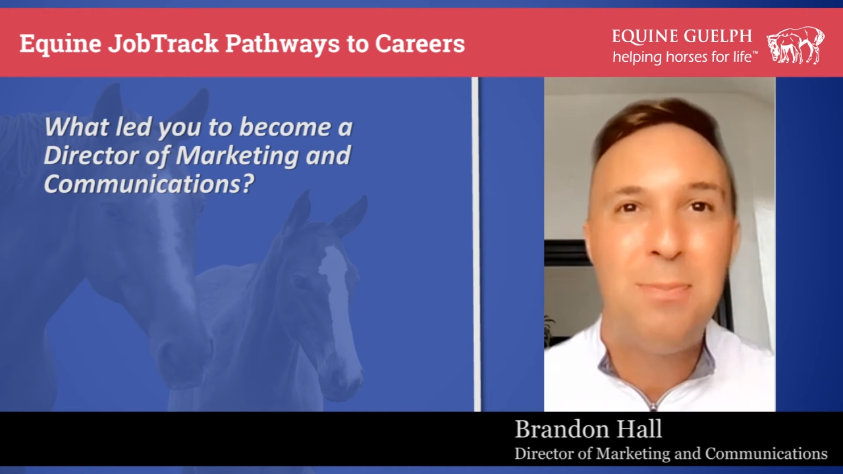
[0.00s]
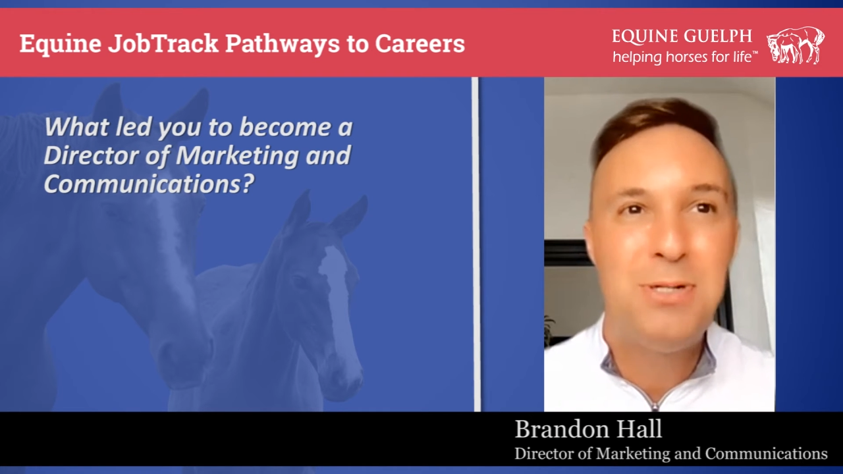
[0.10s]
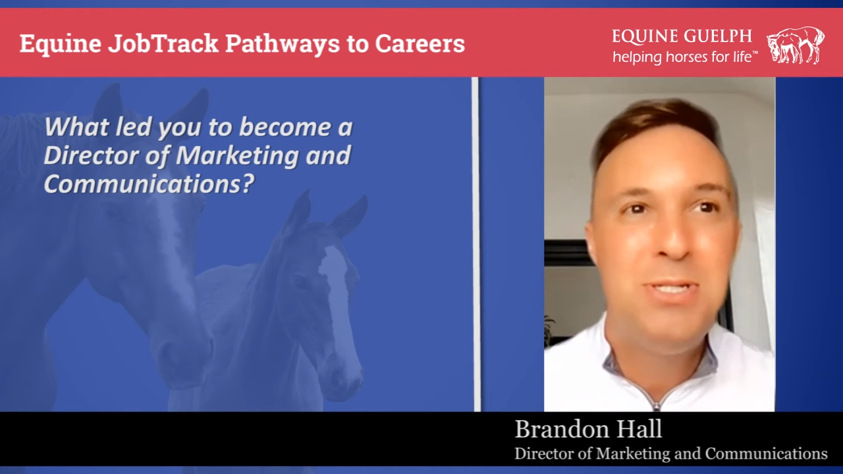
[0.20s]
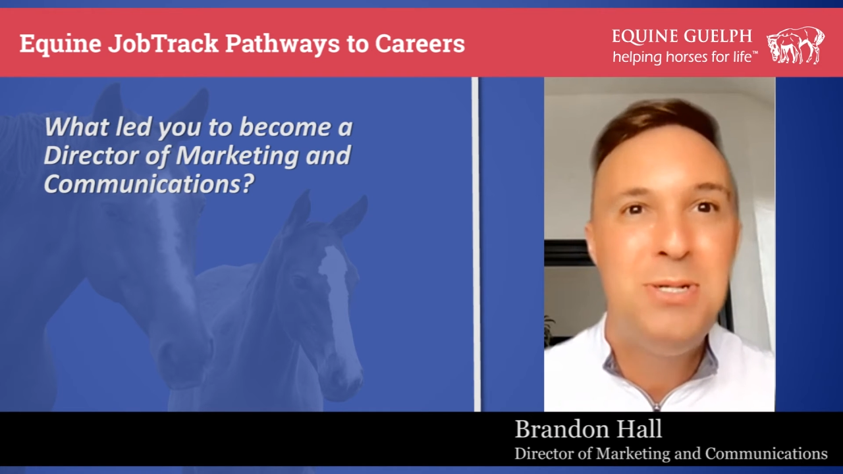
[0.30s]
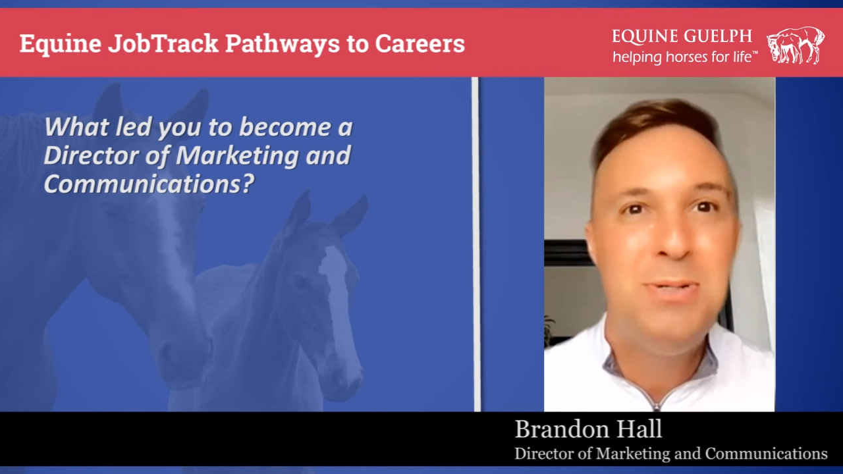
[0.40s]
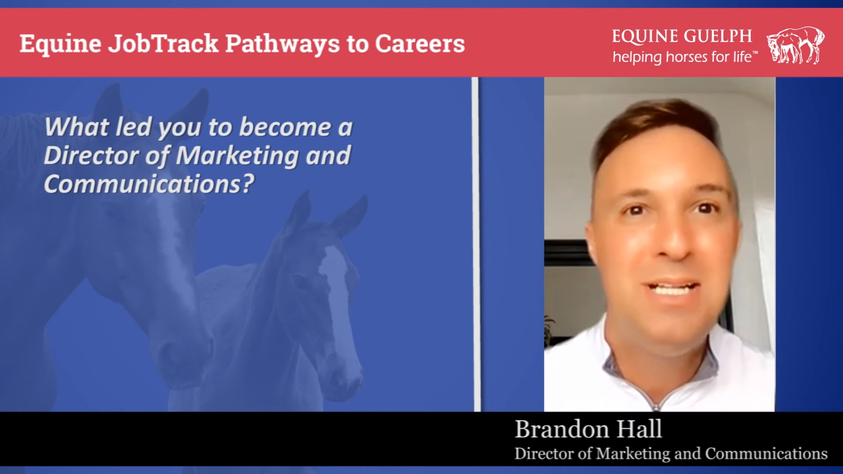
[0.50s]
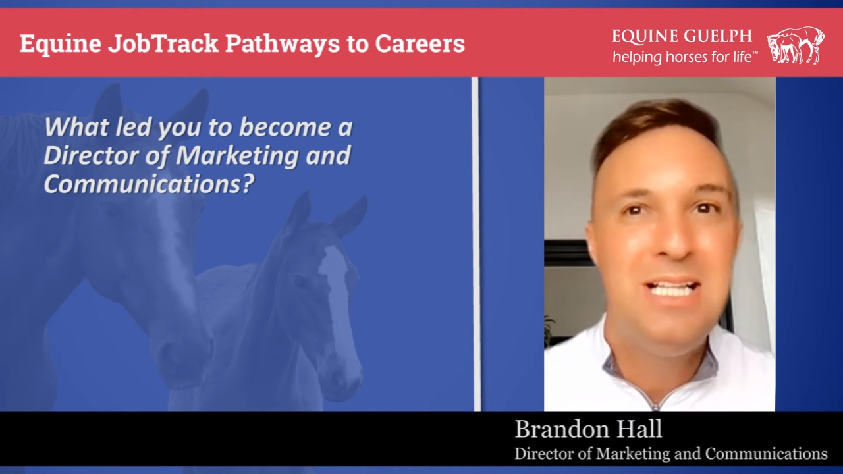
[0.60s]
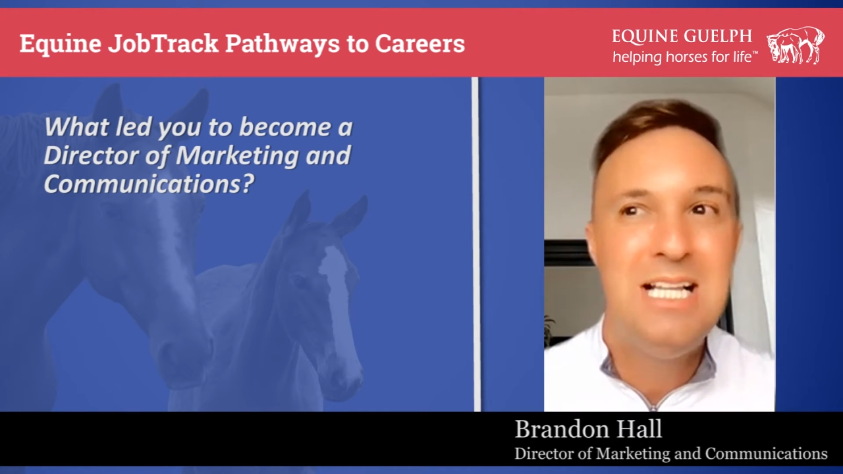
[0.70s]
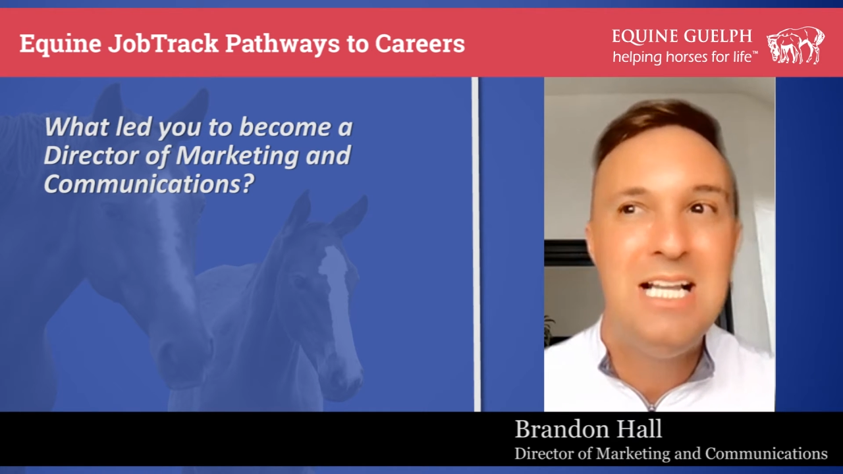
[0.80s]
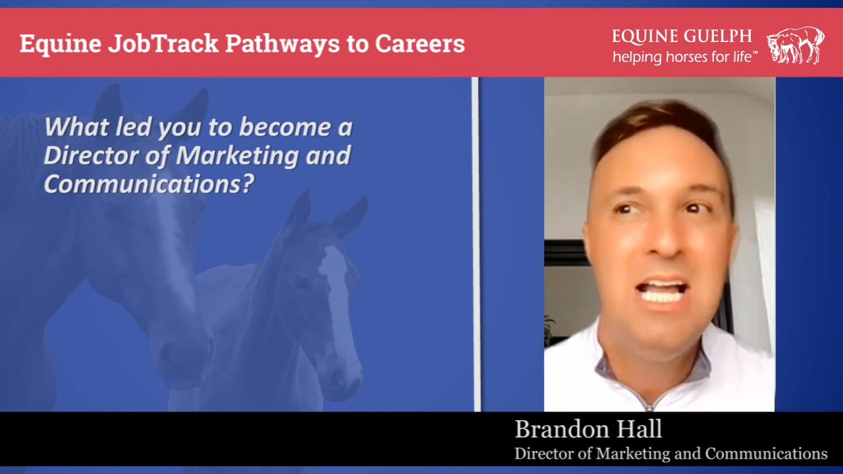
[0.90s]

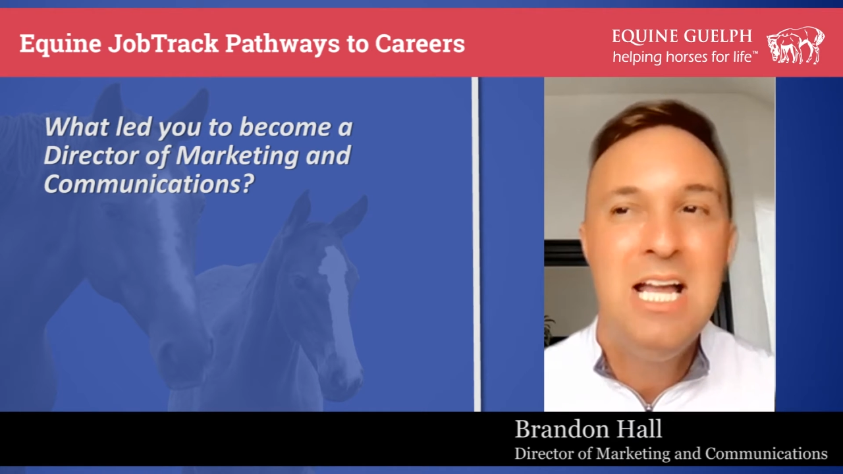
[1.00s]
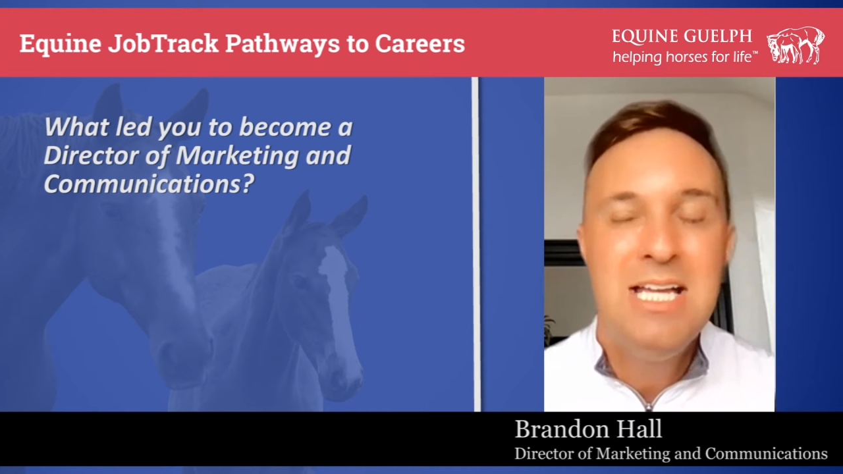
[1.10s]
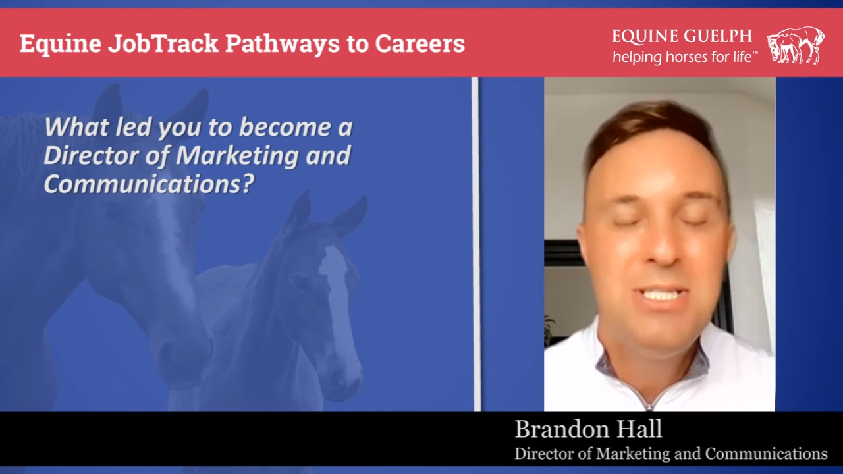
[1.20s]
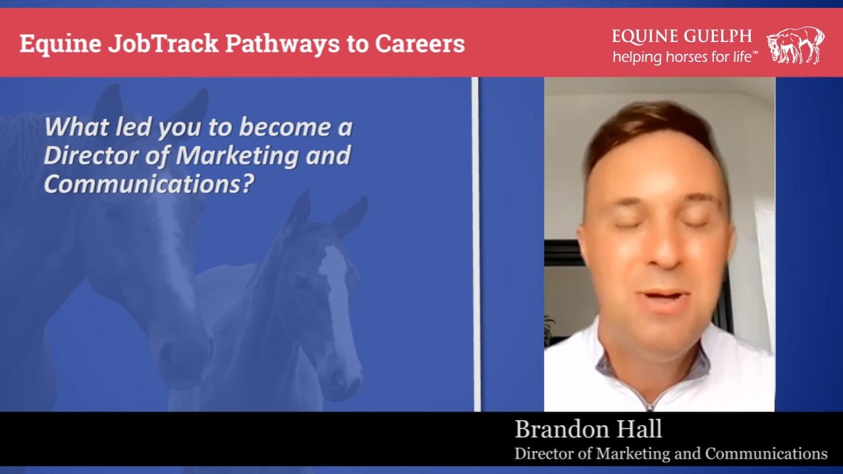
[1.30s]
opportunity